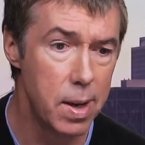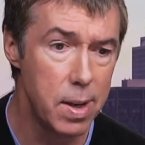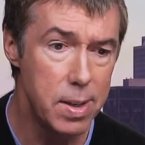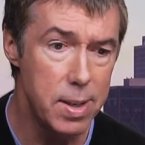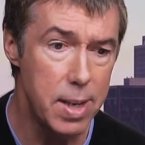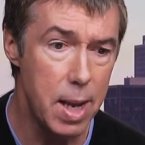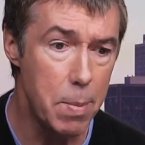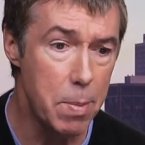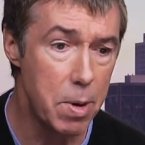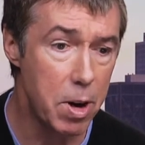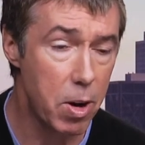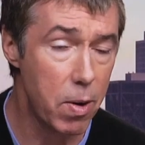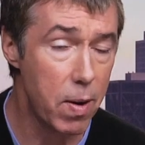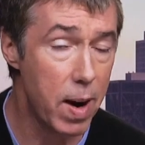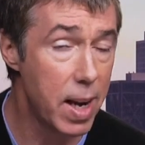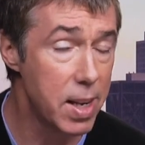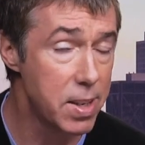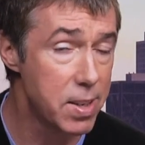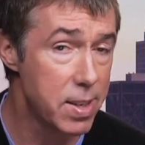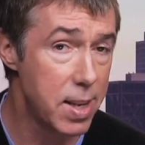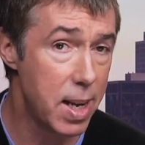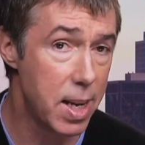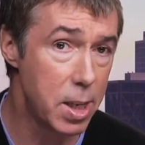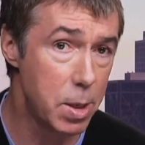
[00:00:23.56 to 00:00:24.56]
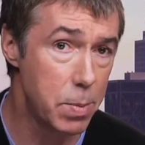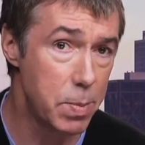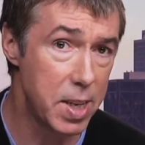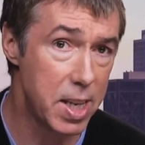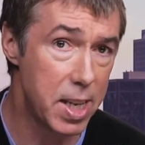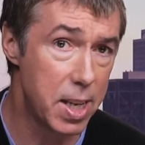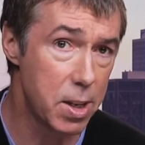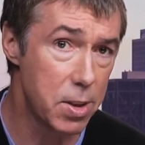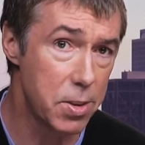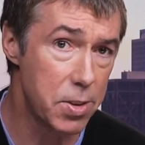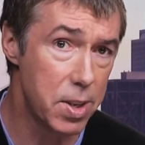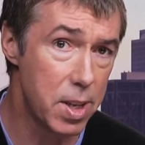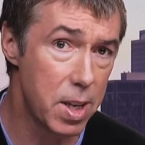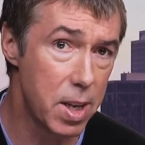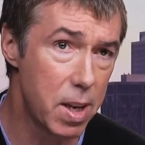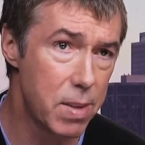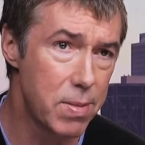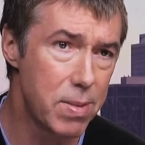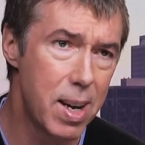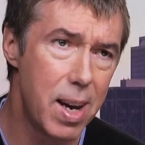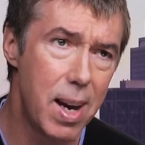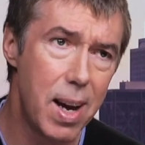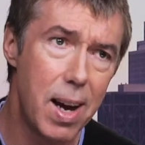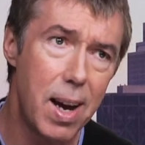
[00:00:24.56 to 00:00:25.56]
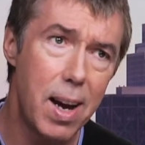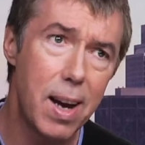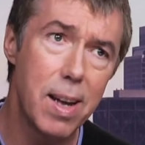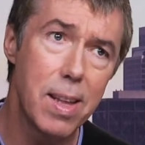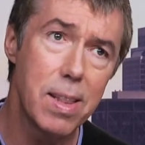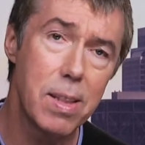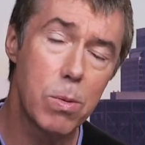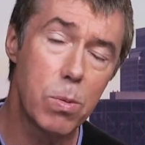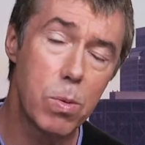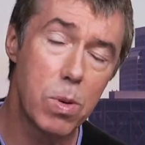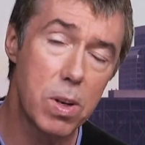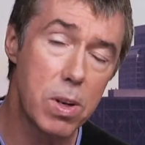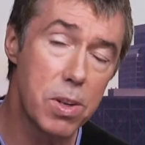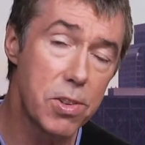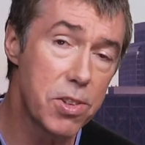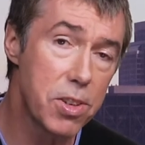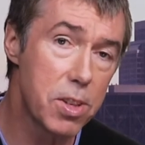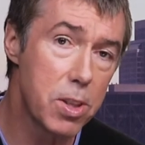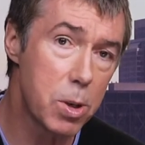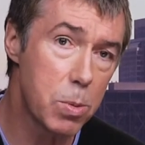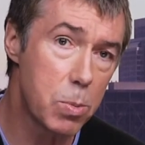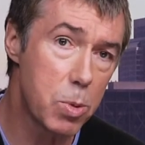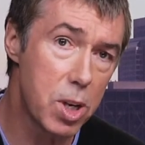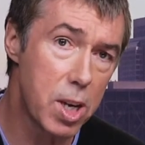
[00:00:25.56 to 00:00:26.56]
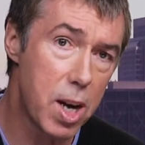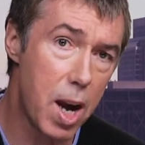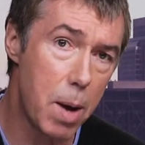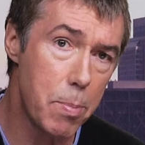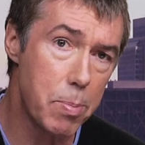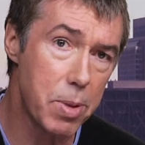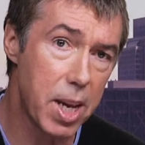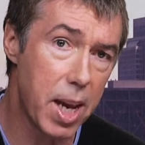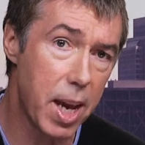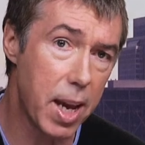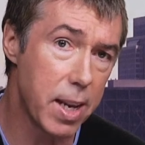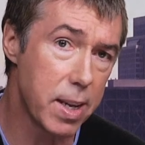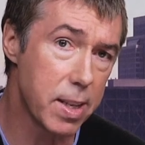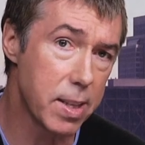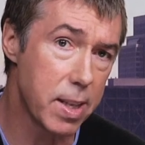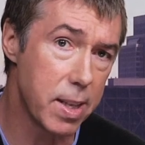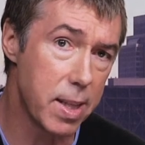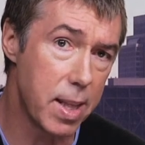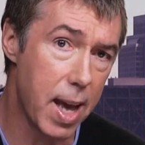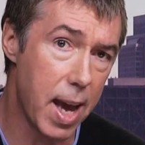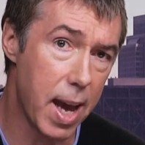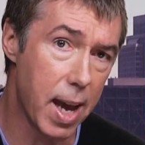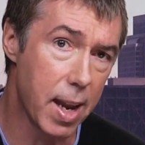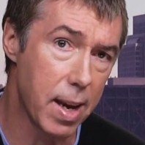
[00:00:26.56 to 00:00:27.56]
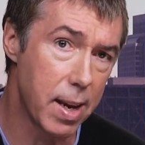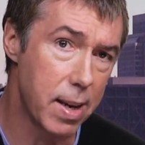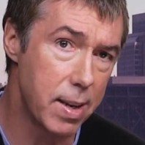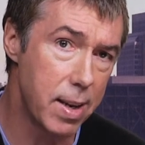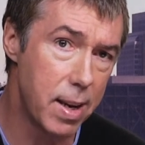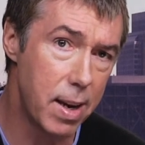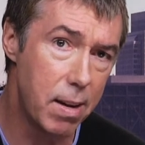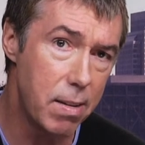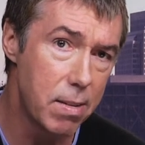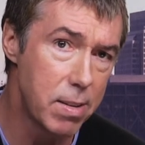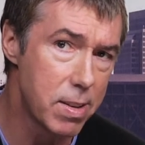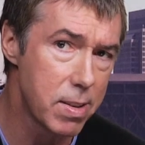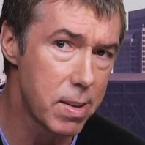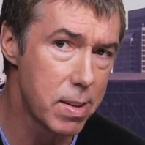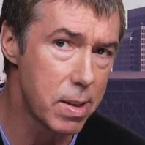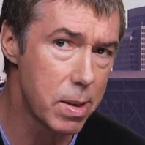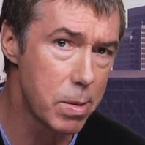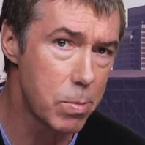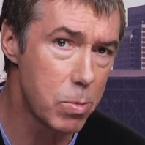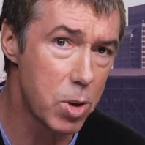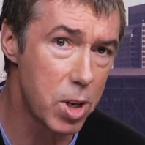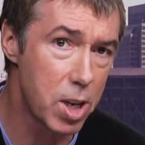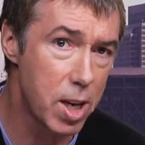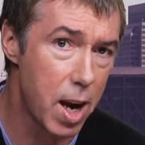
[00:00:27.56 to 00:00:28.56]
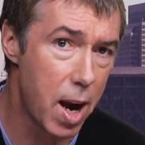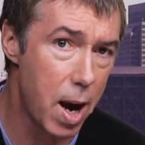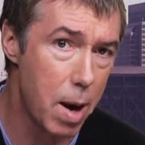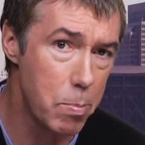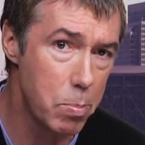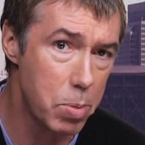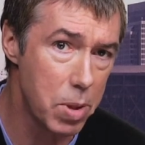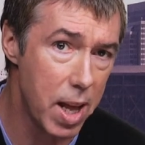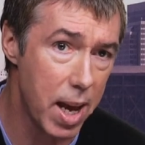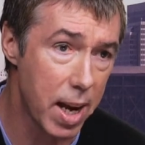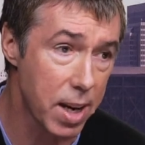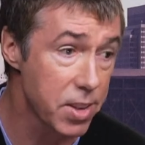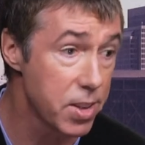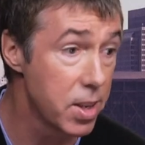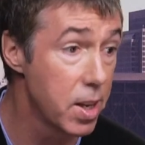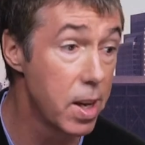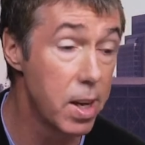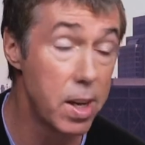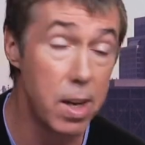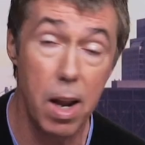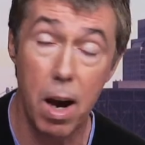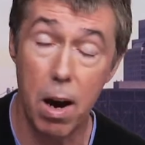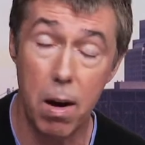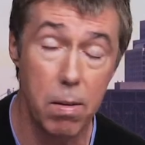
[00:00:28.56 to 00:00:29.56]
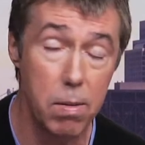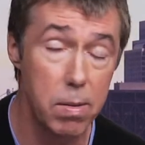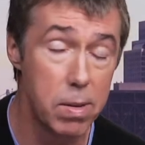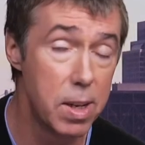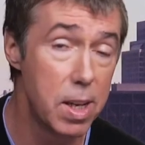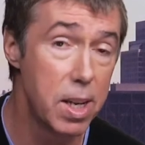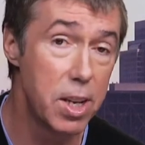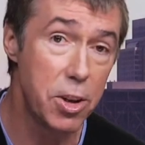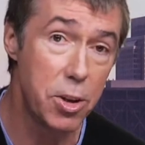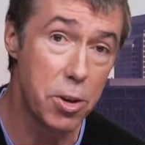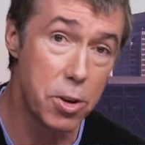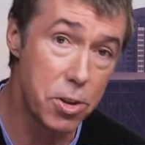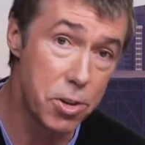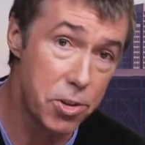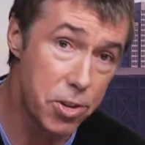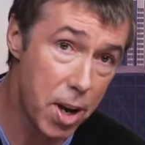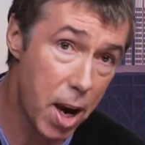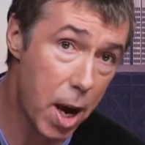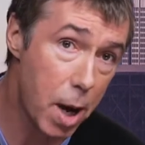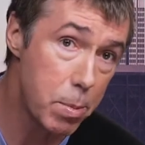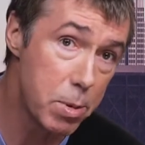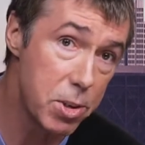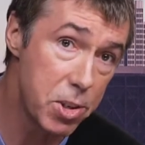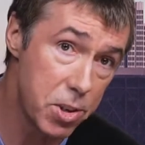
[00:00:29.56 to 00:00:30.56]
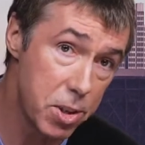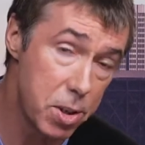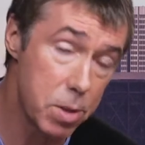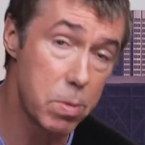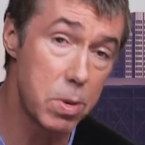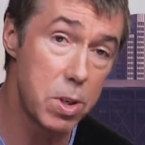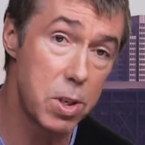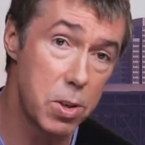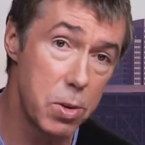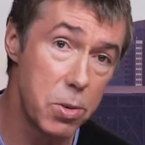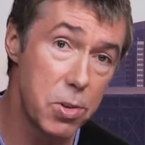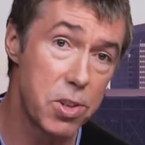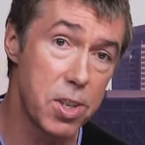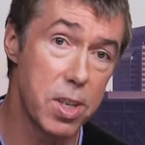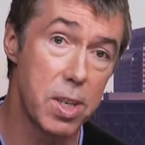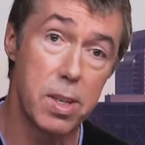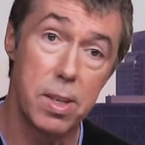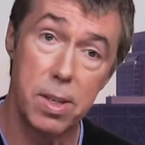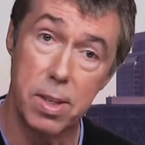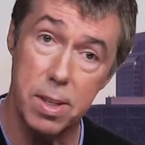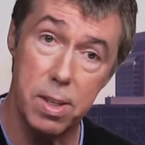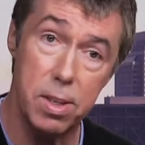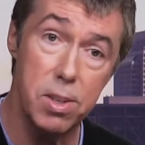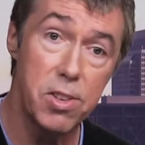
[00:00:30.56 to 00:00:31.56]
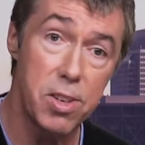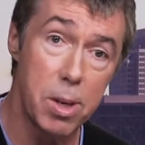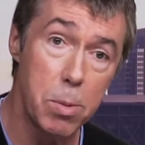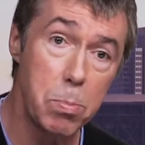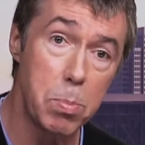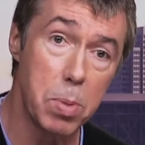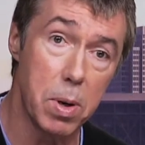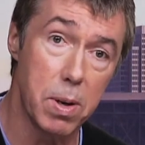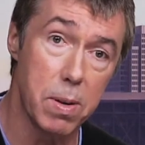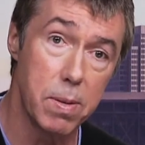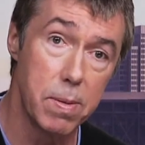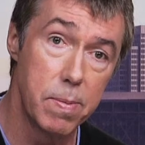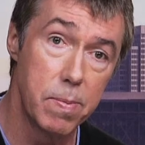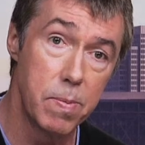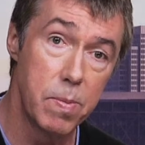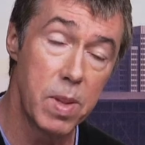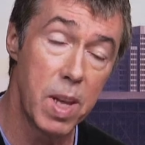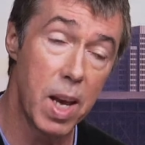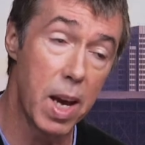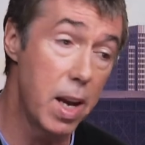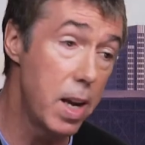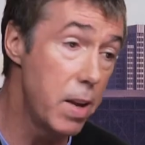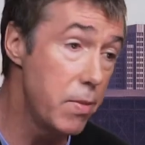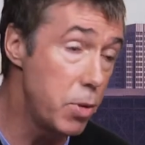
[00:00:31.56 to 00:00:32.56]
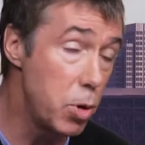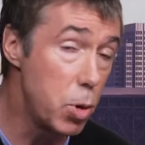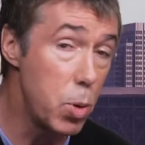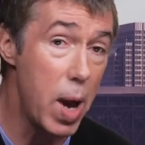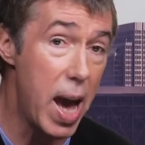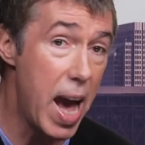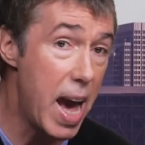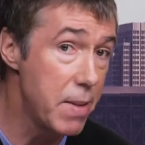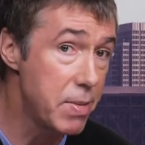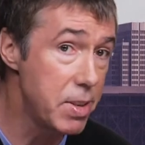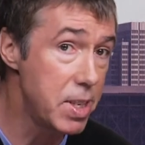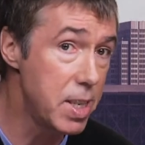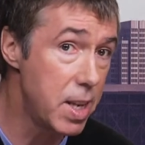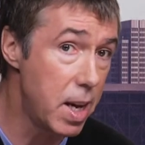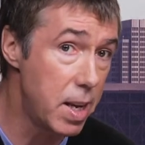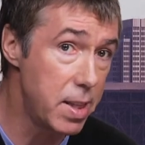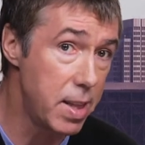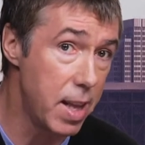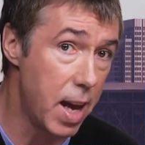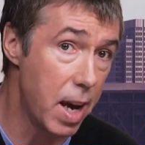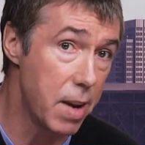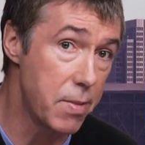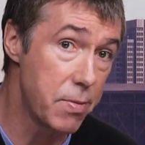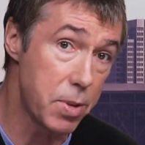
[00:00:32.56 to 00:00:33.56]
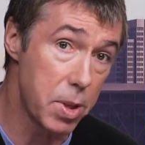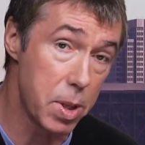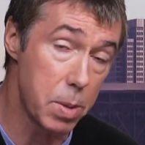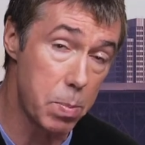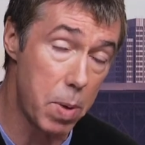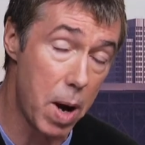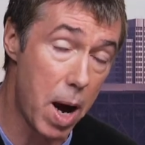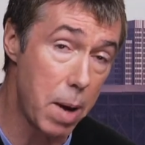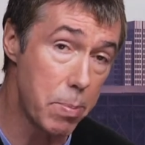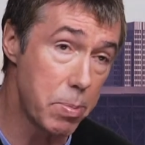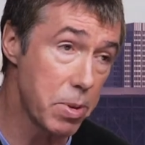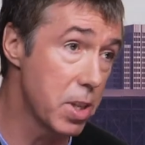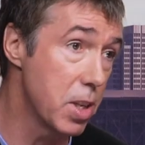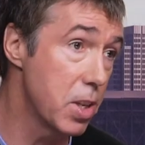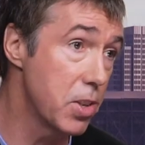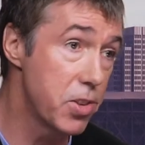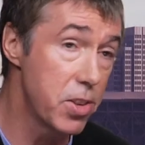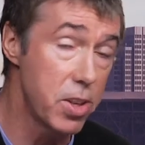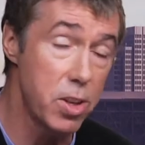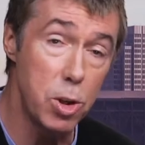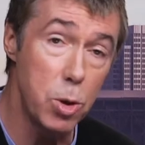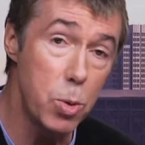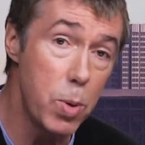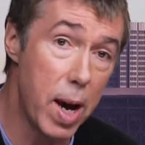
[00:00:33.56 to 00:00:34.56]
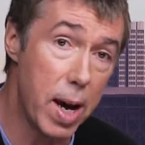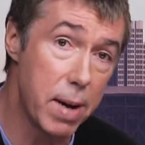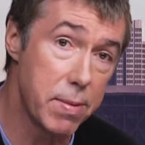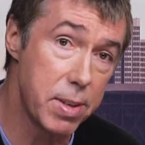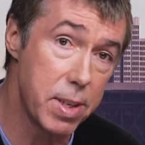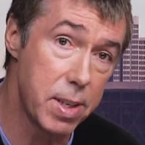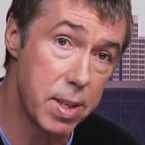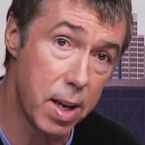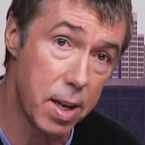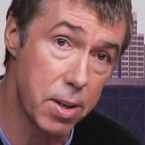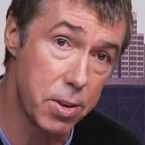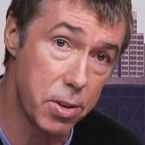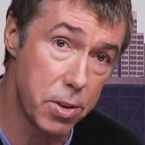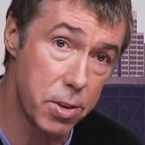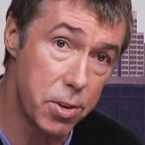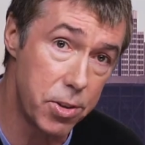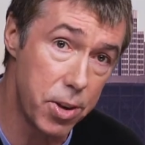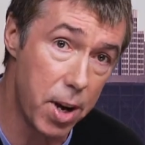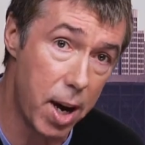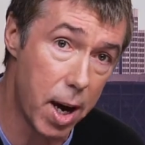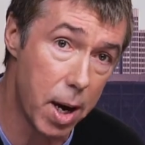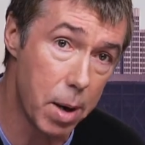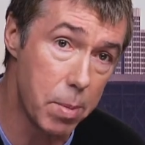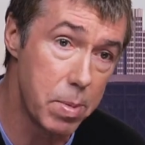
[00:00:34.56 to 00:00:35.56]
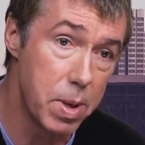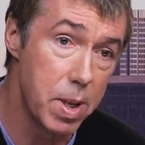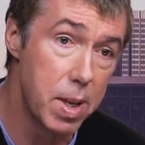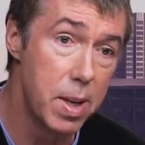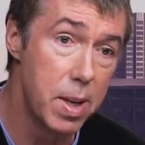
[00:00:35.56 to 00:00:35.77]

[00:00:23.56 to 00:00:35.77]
Democrats tend to be guilty of, the world's a little more complicated than that. You know, it's a little more complex. No, your job is to reduce it to the simple. And if you haven't done that for the populace, you haven't done your job.